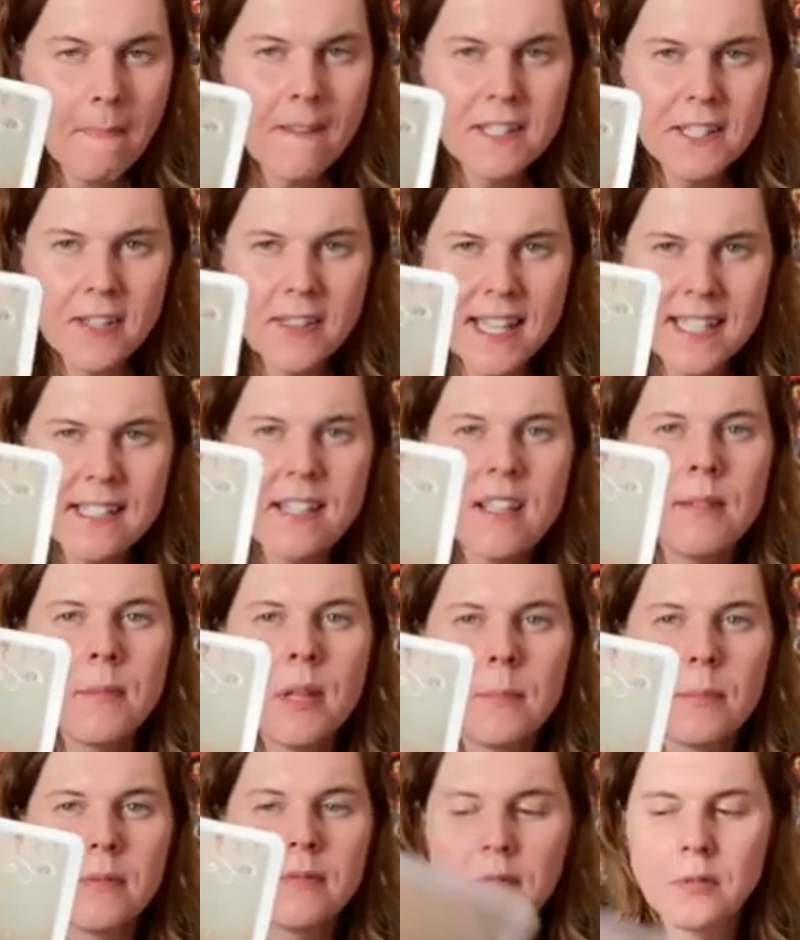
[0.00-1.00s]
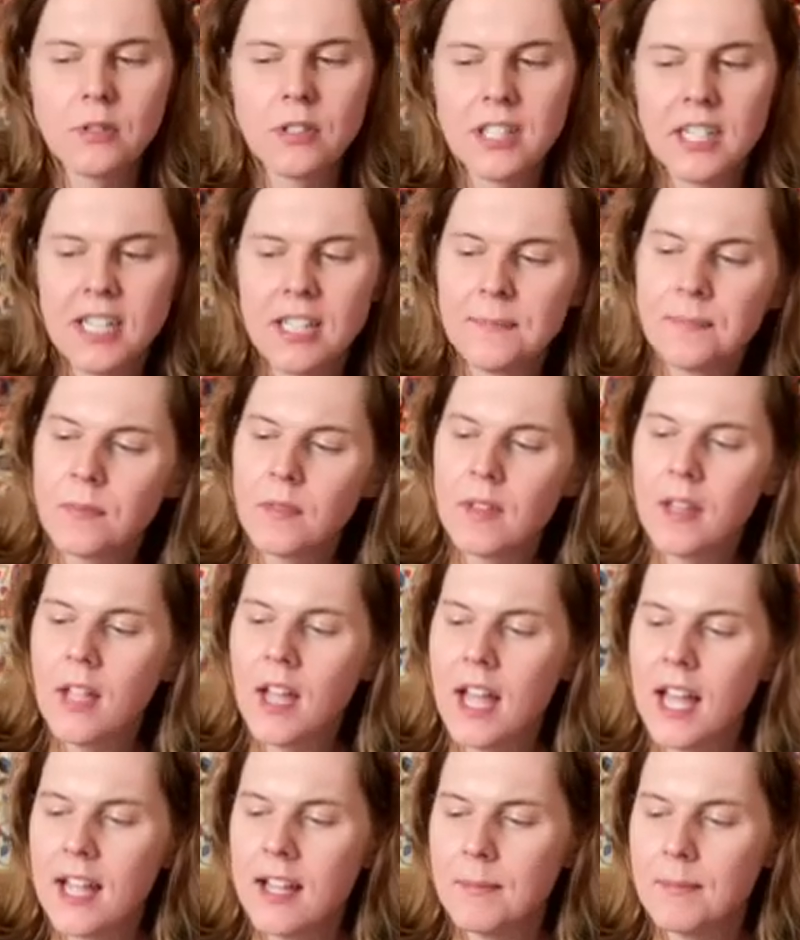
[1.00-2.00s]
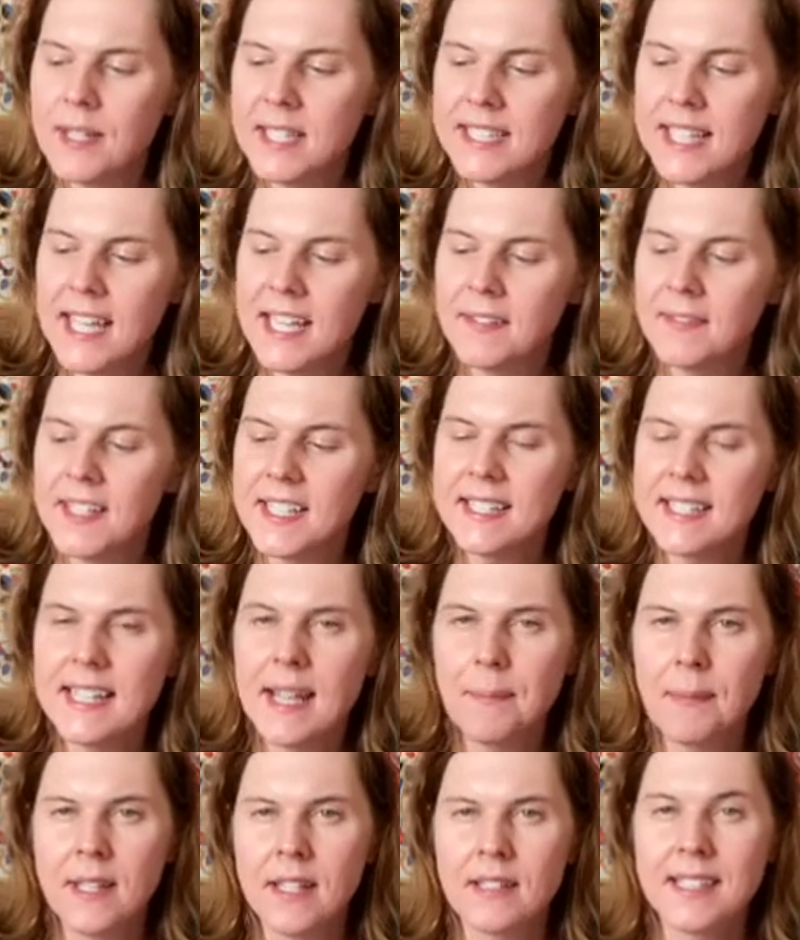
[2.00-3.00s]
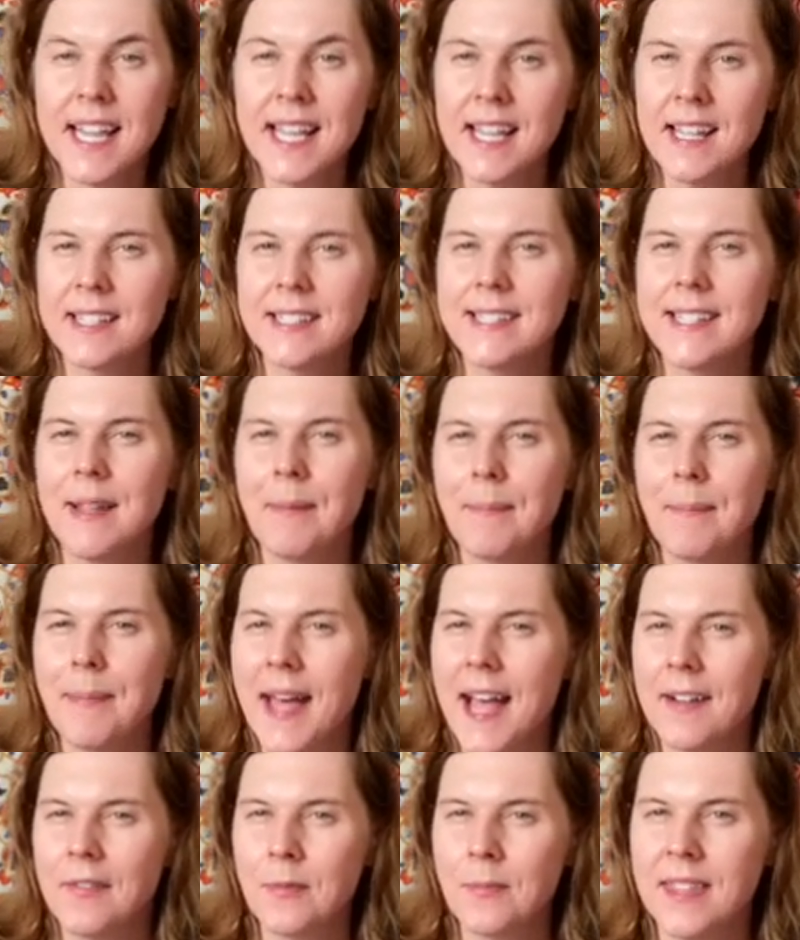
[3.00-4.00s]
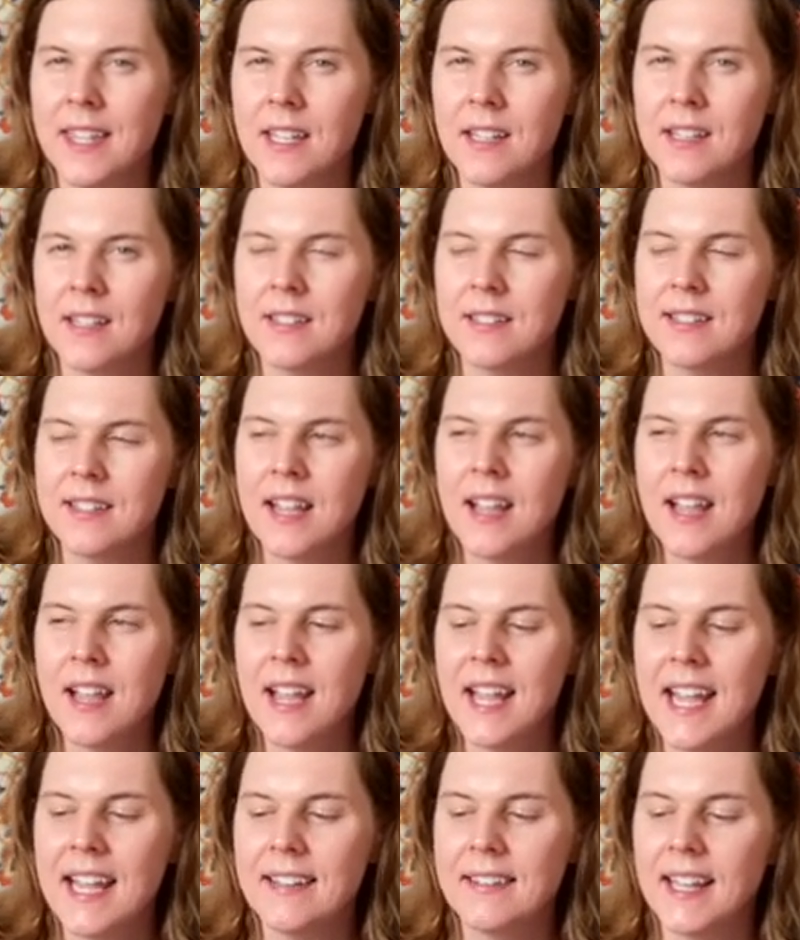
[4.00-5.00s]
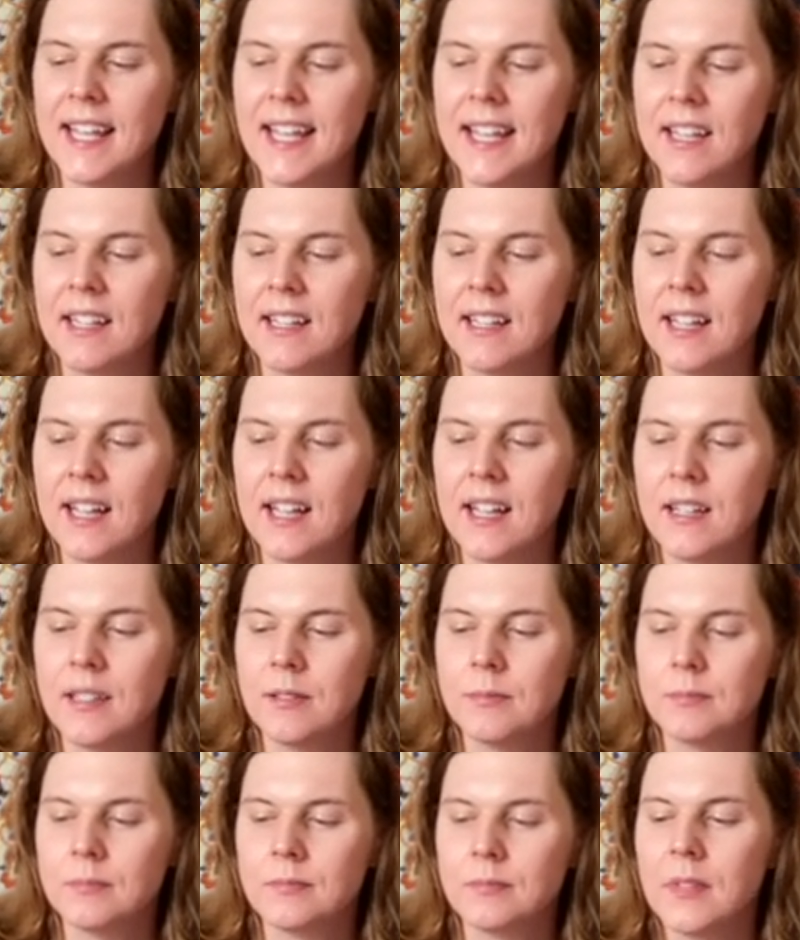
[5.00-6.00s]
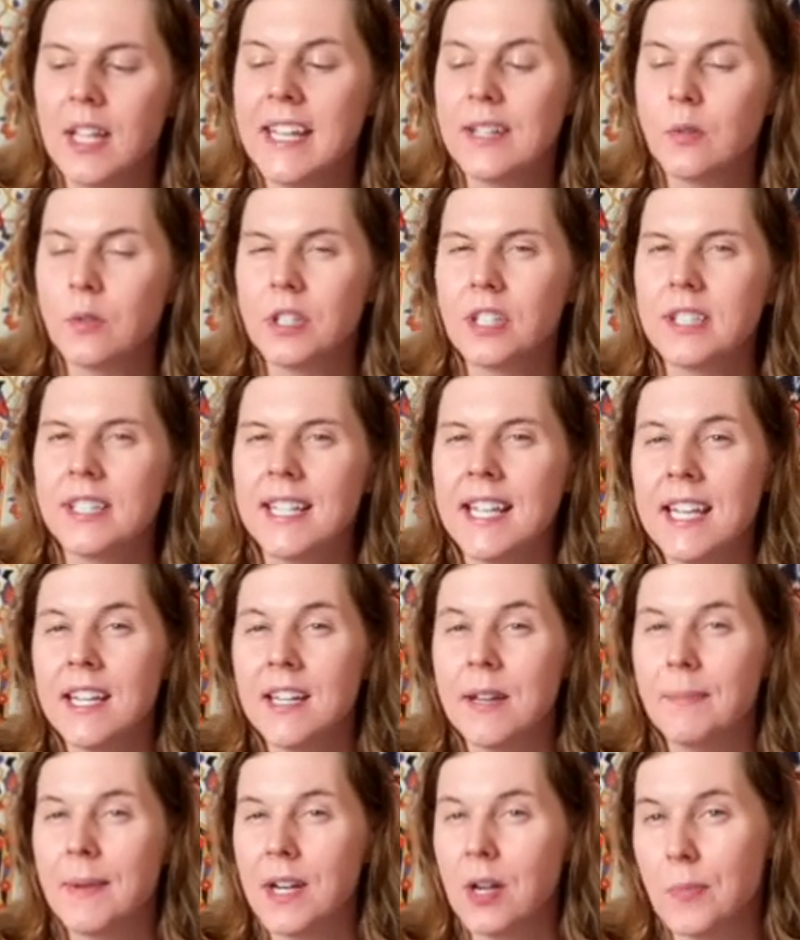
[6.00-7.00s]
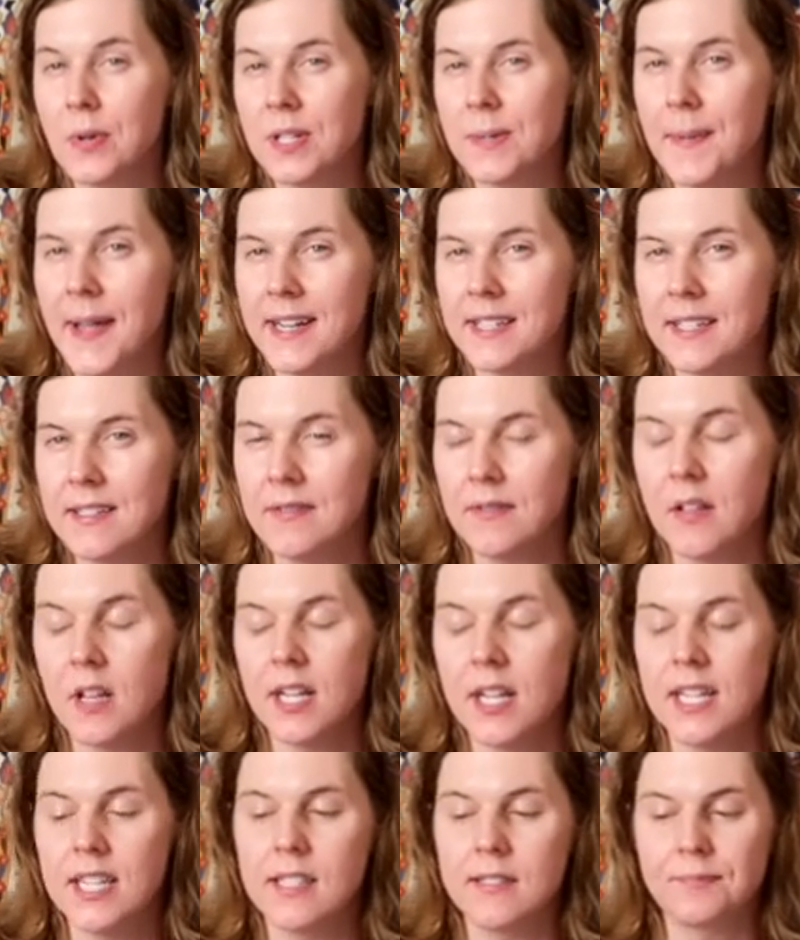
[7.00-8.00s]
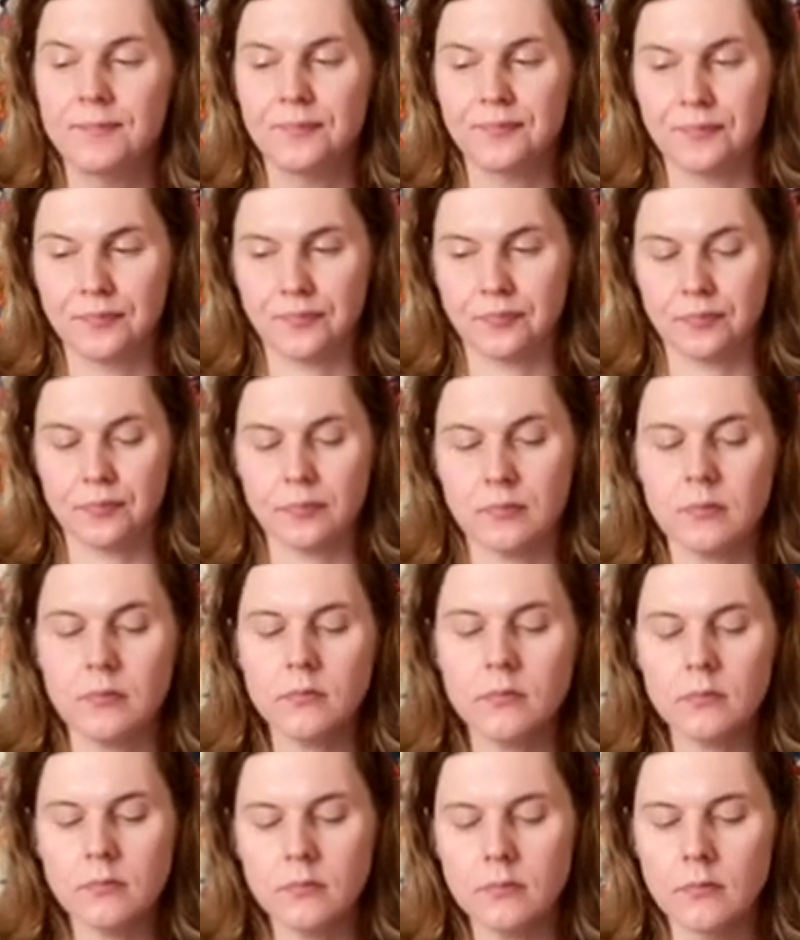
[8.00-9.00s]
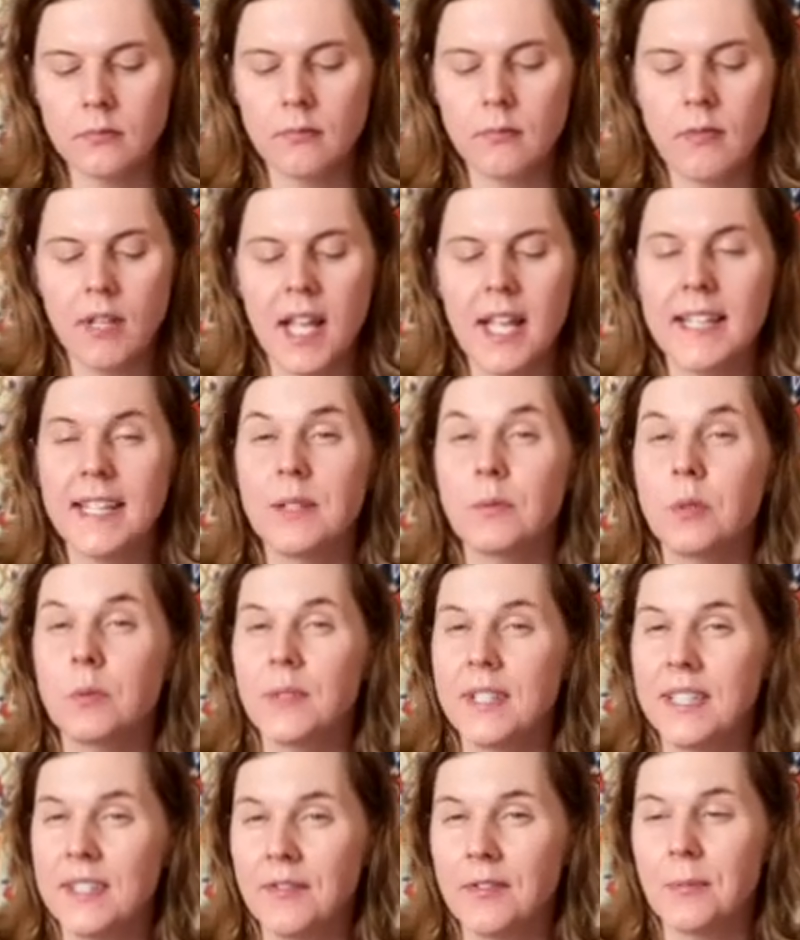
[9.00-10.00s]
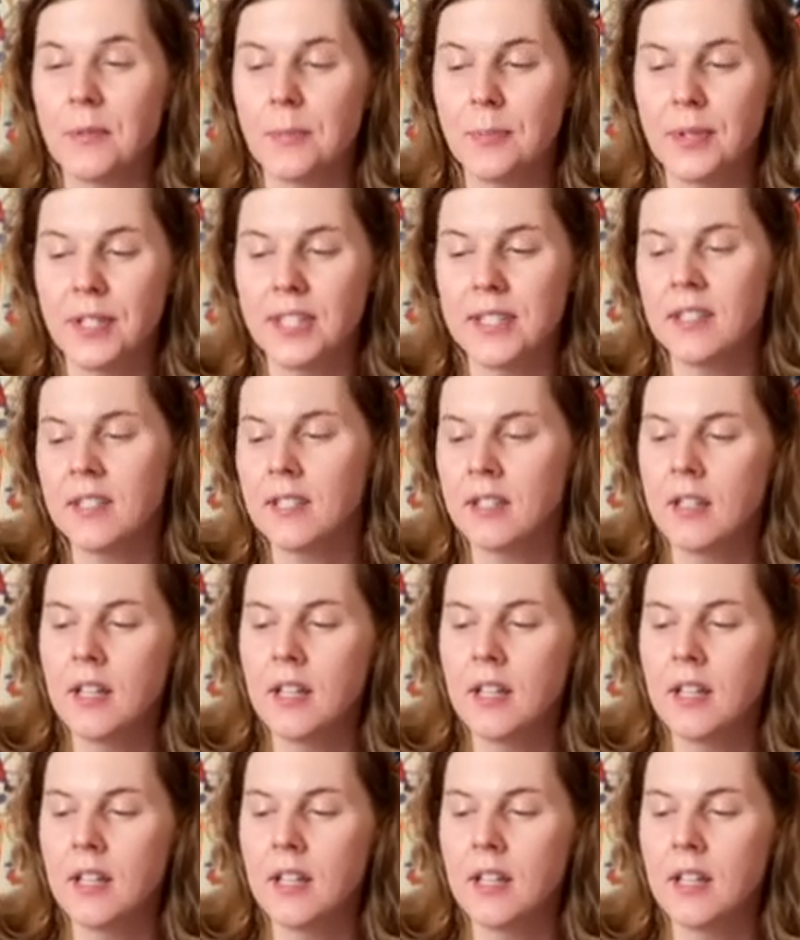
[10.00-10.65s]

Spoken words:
So that's come up before. It's kind of like taking a step back from things and like in order to gain a better perspective on it. Again, we'll read from the book,